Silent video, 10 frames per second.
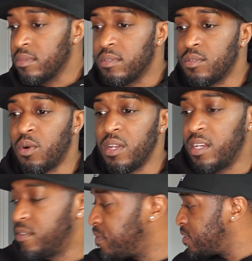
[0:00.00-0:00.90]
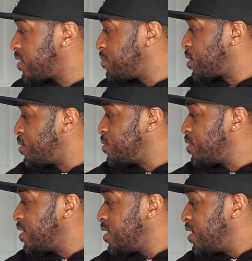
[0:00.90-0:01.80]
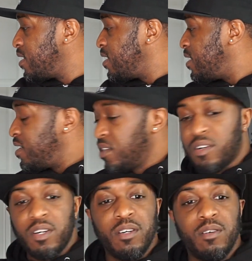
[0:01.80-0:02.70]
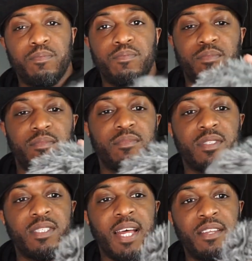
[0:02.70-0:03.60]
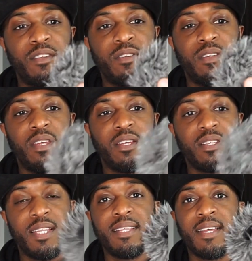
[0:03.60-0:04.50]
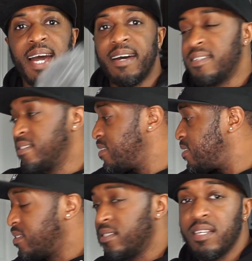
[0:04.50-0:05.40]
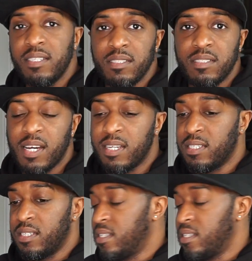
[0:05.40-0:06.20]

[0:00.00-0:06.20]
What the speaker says: Good quality, seems cool. Got your standard dead cat, decent size.